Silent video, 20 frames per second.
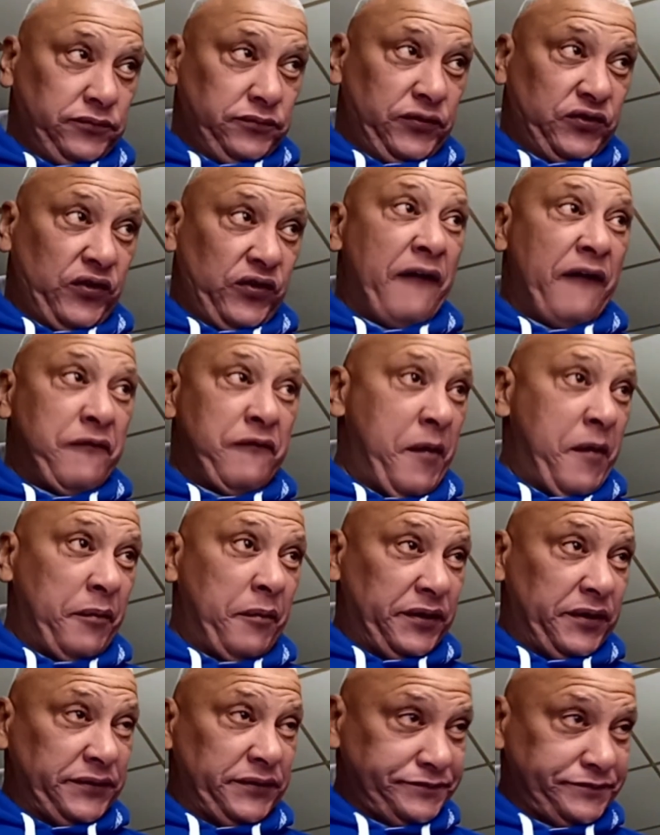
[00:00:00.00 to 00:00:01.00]
So I
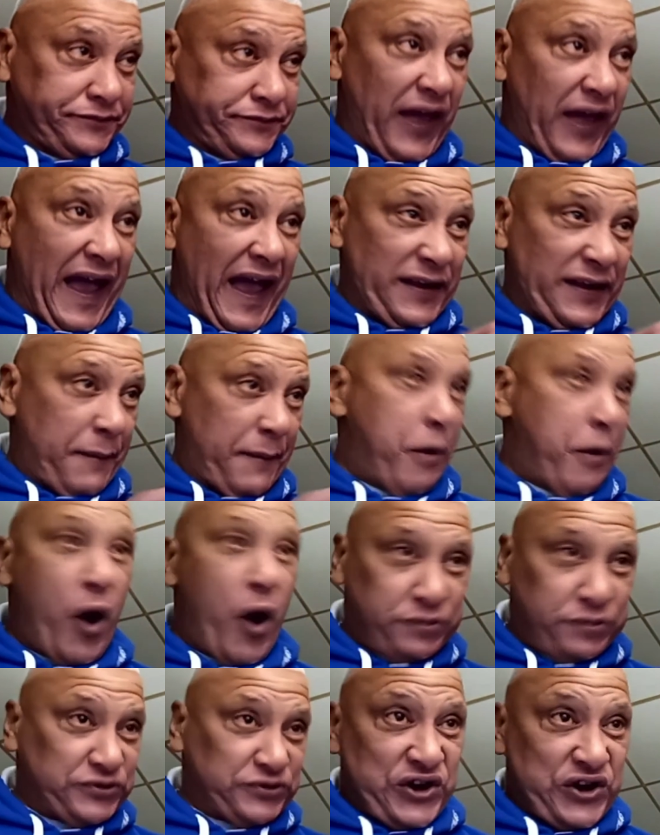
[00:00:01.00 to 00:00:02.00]
remember I had a
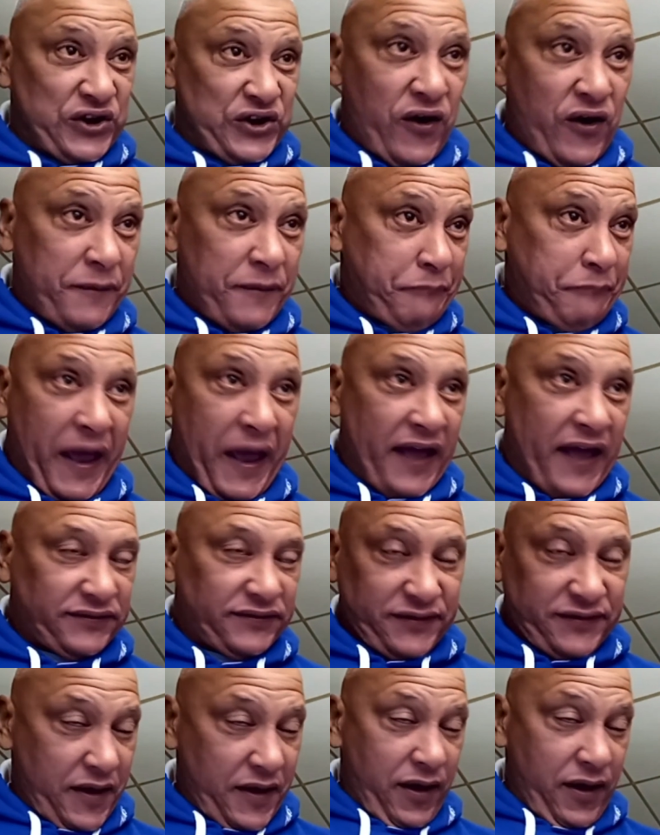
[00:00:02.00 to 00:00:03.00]
purple shirt on,
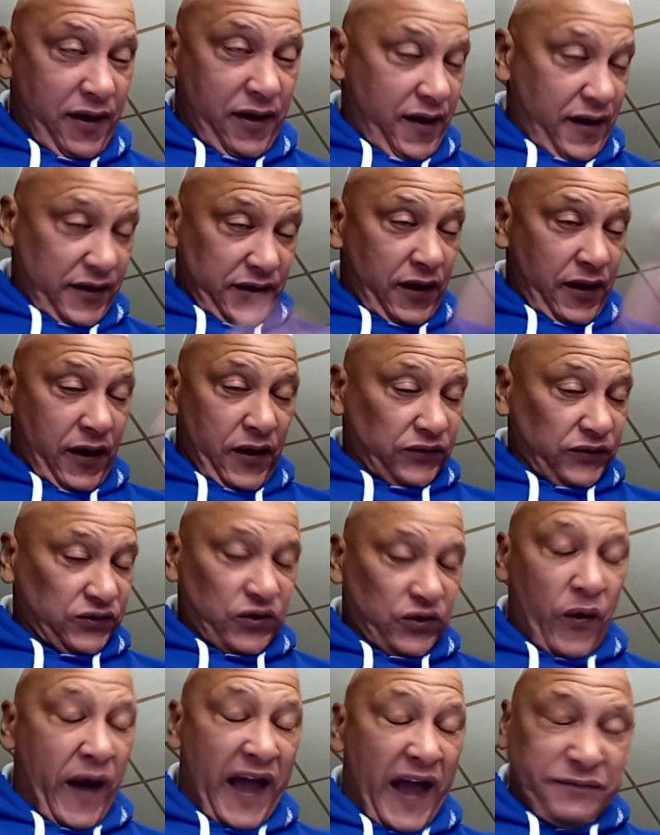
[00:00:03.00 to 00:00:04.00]
pants.
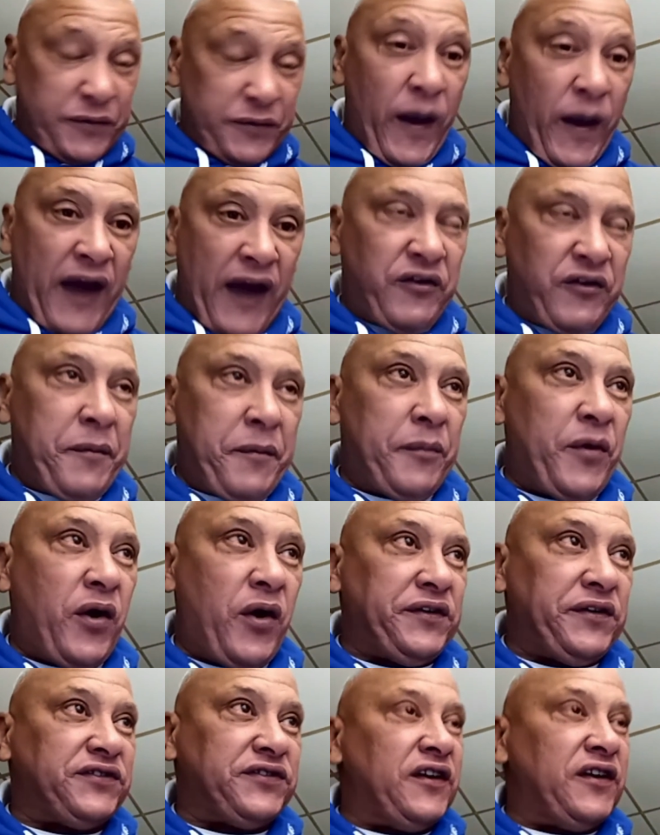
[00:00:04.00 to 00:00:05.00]
Don't ask me why I remember all
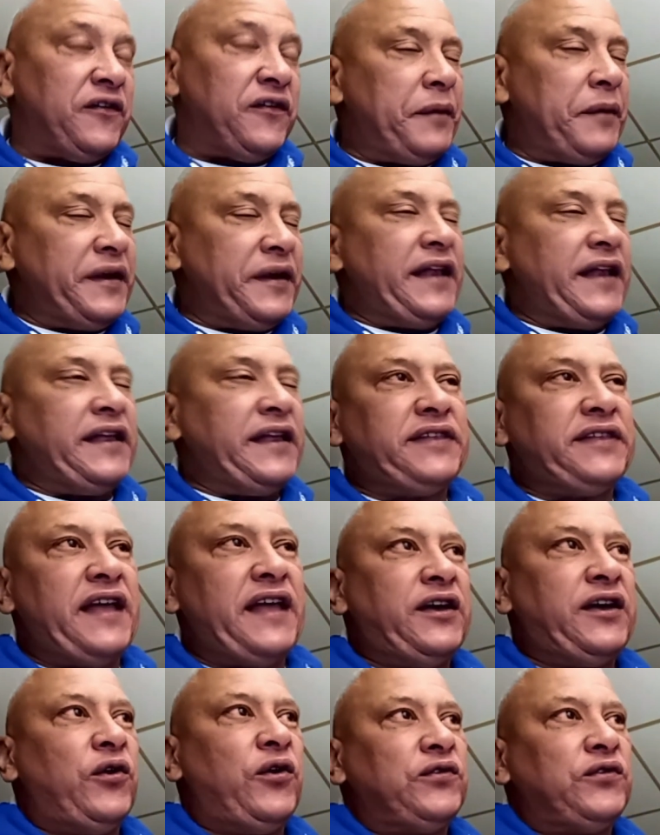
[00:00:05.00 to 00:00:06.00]
this stuff. But then
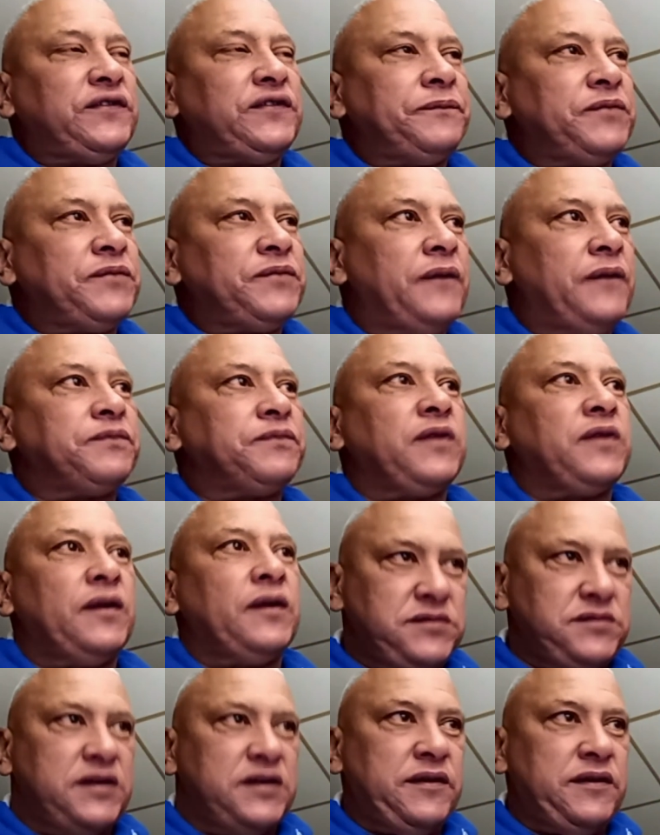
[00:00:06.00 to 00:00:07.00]
he goes,
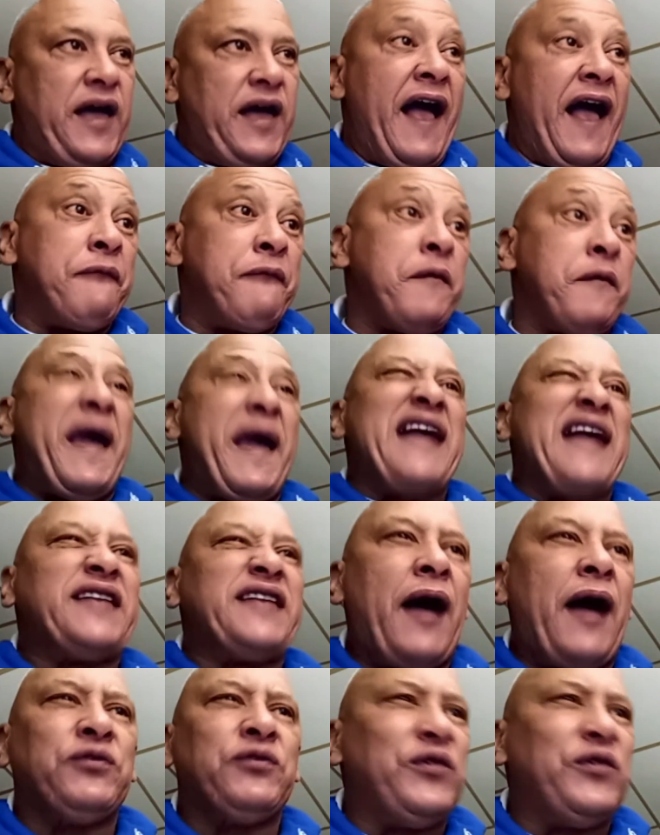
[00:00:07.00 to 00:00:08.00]
I remember
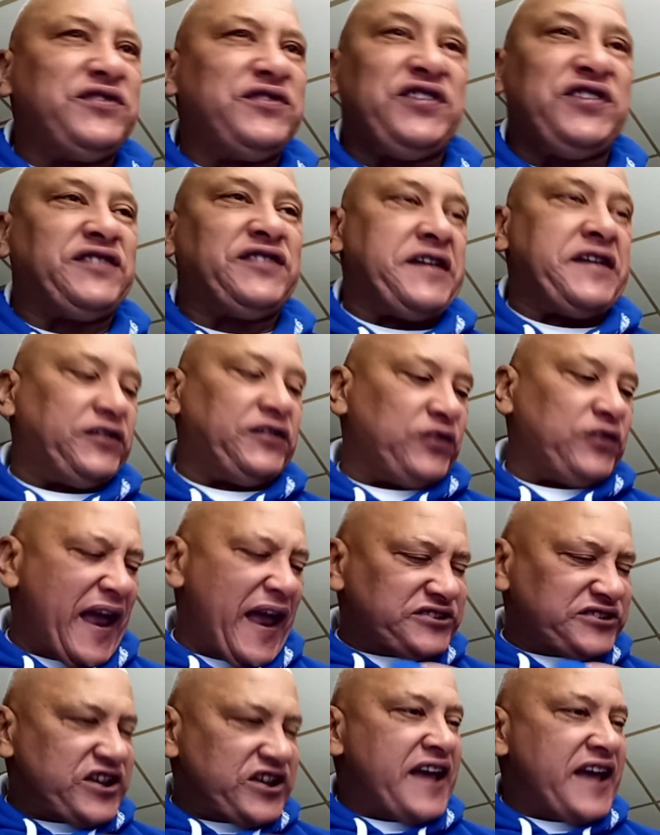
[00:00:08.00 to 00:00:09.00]
I was only 16 years old. I
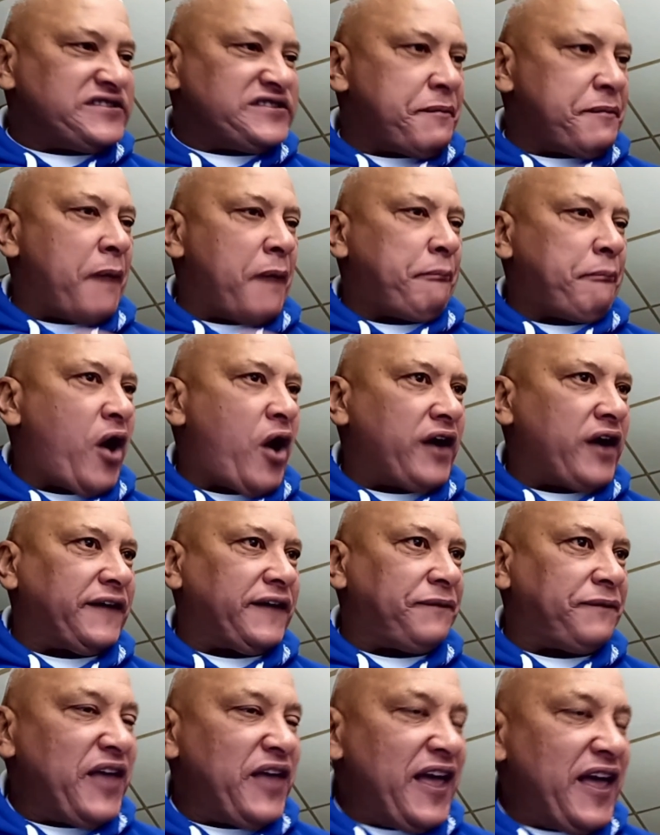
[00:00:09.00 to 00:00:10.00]
had change in my pocket.
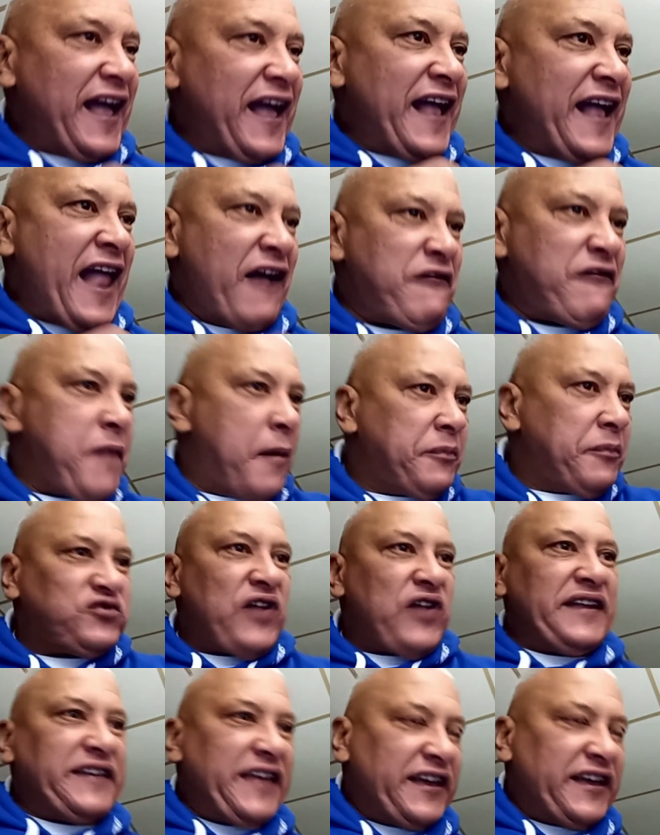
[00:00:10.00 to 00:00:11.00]
I remember
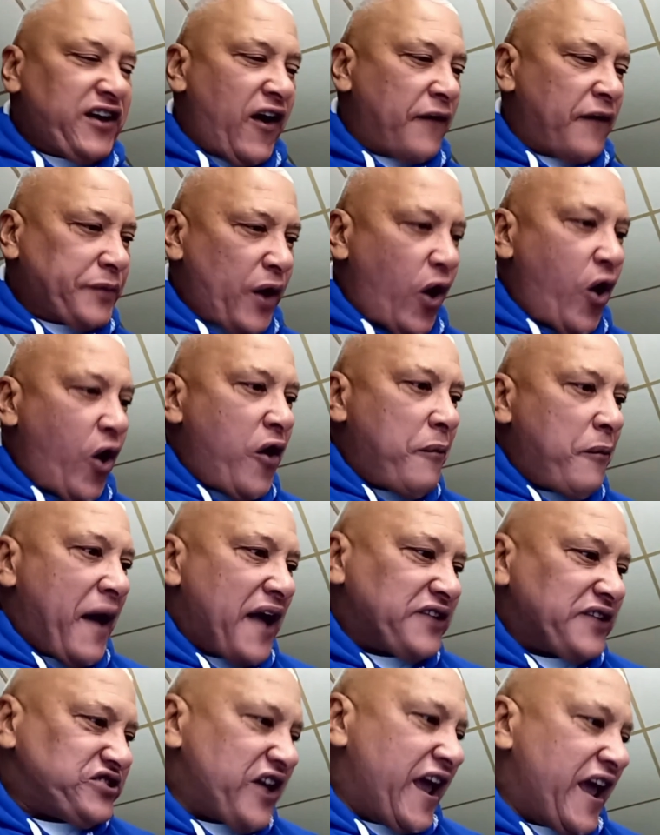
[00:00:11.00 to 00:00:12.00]
trying to get comfortable. All my
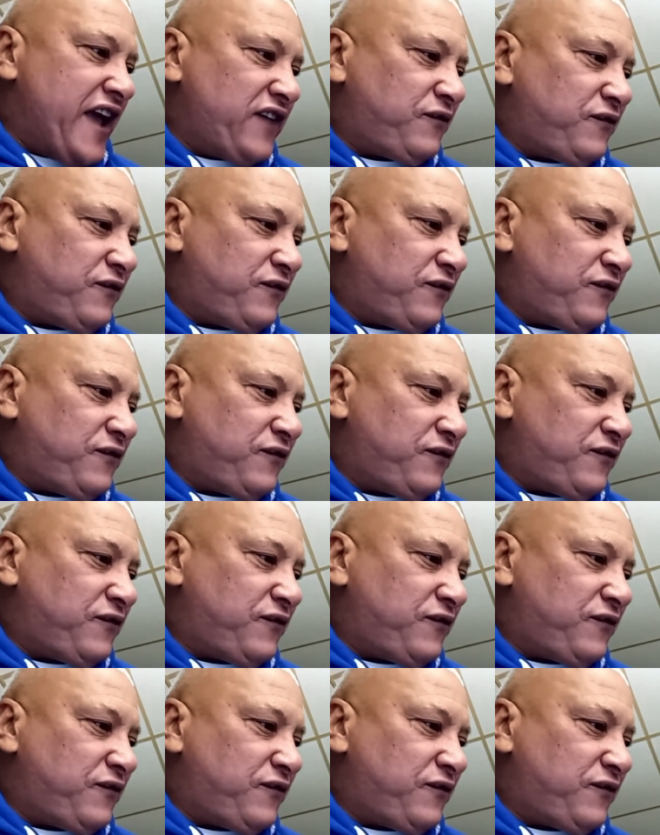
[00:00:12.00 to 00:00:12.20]
change